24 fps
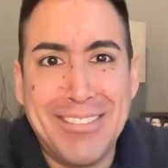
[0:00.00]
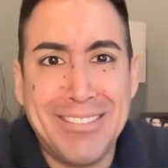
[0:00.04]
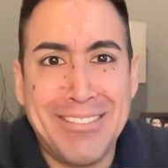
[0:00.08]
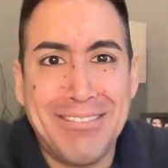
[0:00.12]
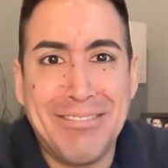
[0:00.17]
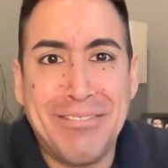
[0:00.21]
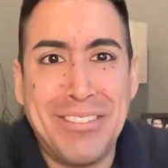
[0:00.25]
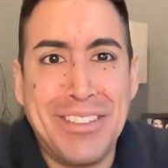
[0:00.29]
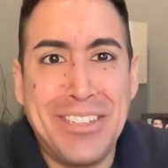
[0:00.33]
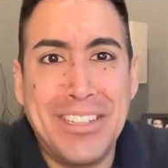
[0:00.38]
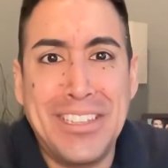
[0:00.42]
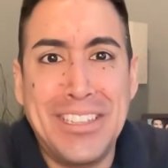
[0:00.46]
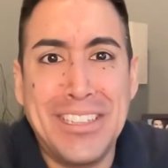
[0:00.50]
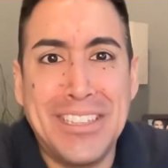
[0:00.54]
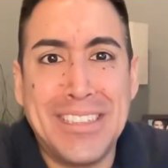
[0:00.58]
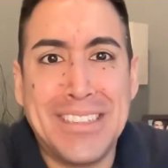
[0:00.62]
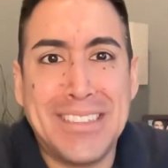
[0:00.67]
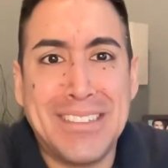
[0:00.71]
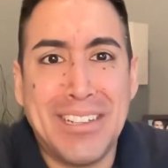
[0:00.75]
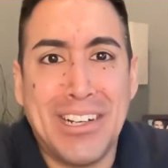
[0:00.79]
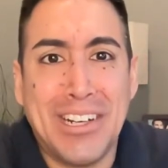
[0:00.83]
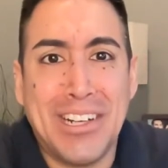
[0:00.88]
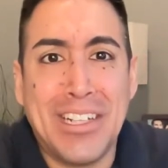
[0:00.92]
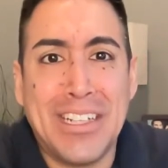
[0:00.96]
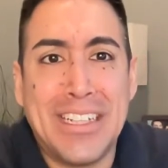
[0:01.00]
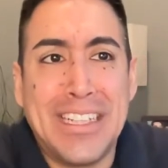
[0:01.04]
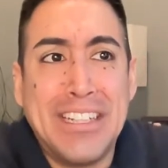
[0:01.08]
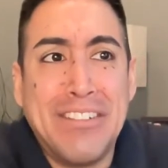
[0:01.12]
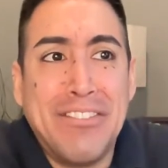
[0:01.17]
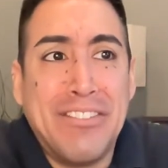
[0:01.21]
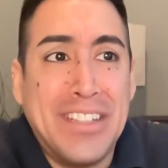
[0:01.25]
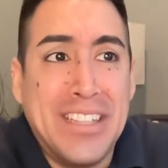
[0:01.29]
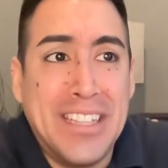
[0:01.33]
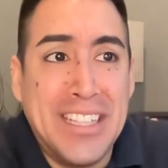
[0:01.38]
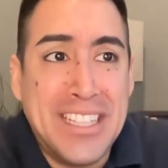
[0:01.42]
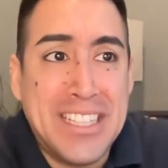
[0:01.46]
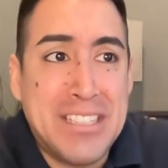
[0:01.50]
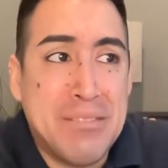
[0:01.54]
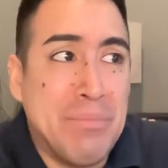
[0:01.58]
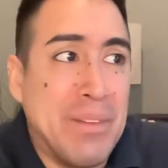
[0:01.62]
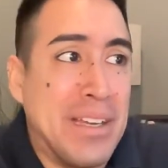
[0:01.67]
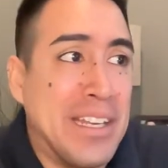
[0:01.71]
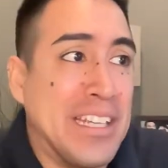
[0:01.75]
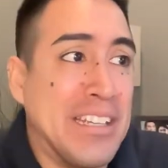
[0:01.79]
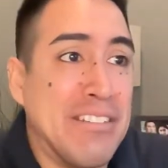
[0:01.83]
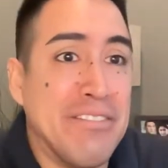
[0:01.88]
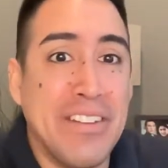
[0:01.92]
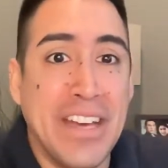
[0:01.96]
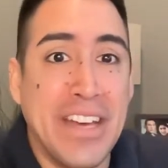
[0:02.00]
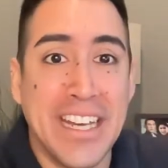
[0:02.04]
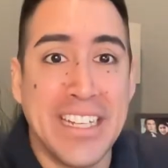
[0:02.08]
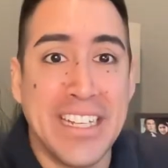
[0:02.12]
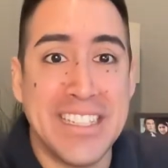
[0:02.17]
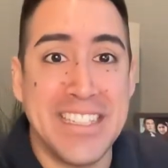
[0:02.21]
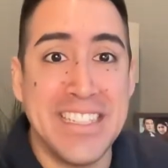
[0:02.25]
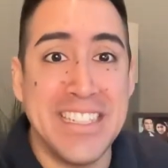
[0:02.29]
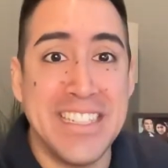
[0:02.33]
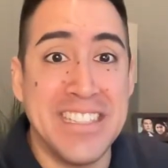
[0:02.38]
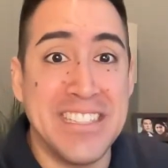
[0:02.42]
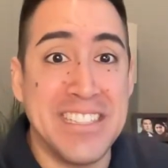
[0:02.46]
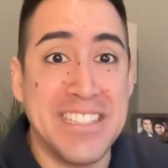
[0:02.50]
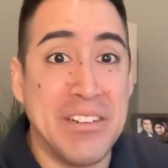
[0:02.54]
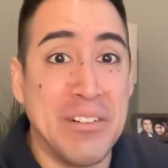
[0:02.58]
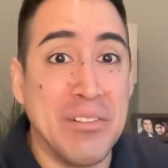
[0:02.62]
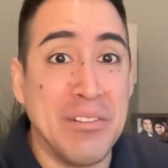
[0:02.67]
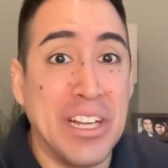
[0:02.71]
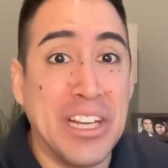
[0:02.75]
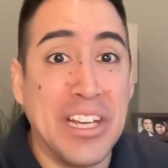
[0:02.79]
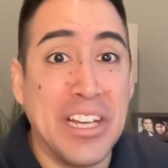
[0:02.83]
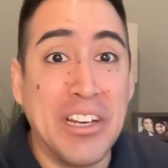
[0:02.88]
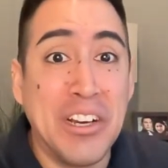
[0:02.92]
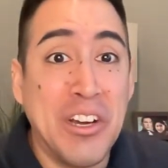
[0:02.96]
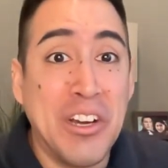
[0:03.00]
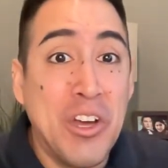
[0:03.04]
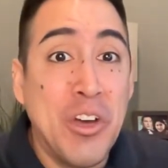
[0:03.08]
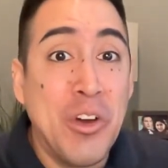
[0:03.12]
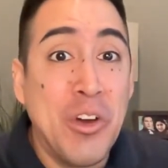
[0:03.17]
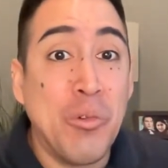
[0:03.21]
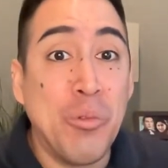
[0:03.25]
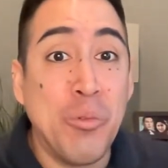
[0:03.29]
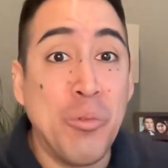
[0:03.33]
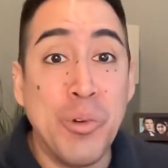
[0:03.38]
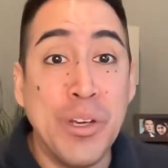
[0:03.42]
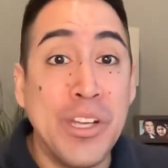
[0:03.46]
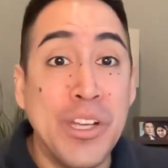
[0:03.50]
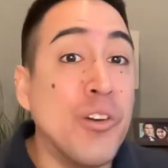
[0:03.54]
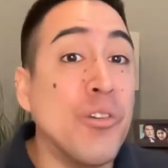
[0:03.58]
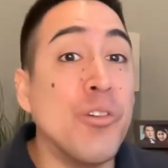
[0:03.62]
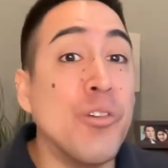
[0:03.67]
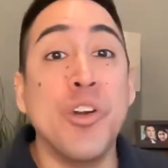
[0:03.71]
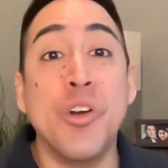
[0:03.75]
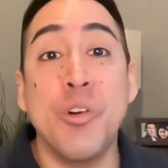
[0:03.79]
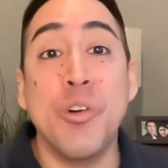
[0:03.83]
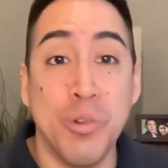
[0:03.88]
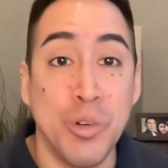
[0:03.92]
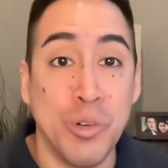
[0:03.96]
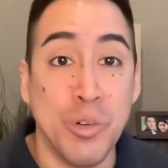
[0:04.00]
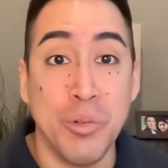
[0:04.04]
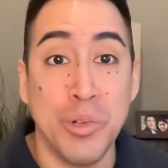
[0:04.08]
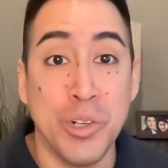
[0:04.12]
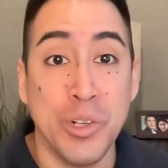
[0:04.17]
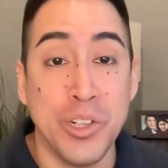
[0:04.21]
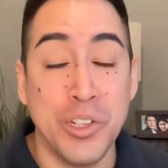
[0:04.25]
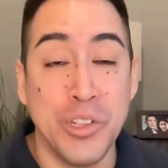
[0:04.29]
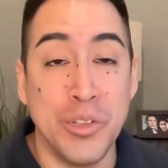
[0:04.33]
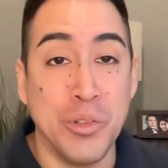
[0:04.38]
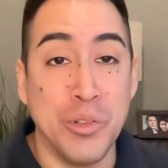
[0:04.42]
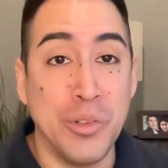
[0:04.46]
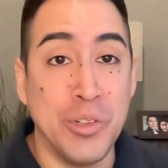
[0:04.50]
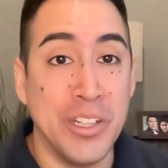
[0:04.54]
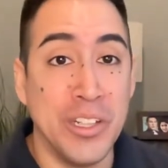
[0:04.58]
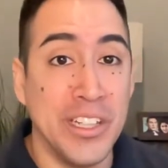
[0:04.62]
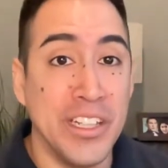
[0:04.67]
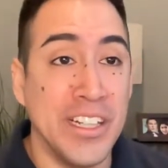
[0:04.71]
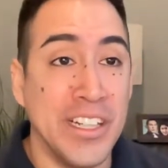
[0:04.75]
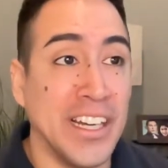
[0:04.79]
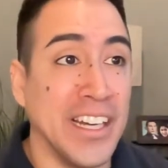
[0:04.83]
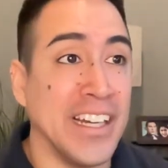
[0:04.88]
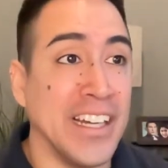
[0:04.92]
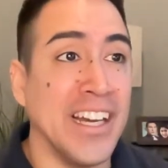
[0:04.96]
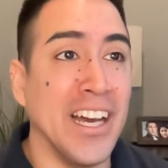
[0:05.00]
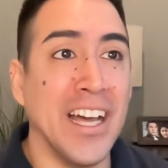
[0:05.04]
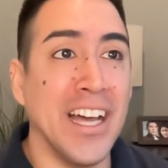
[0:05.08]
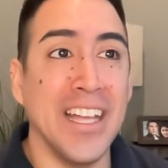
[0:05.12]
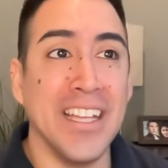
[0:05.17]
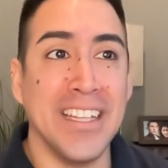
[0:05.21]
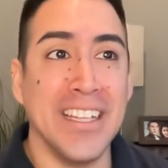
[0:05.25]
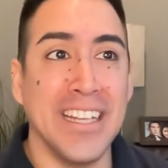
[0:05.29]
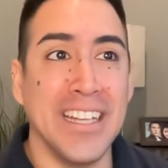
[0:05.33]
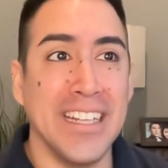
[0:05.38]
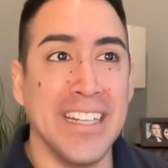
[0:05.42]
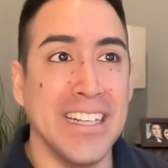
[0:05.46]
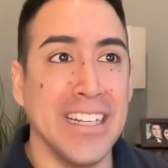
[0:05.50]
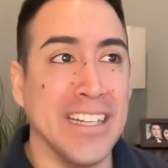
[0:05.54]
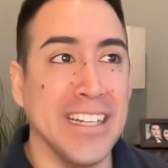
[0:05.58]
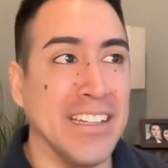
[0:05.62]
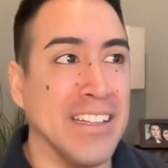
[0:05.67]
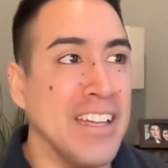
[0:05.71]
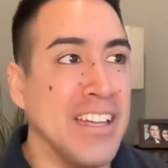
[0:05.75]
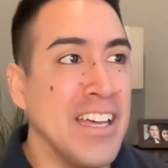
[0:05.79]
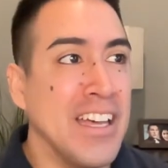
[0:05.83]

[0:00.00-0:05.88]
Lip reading: we just are given this many vaccines and like, we don't know what we're doing. I got like a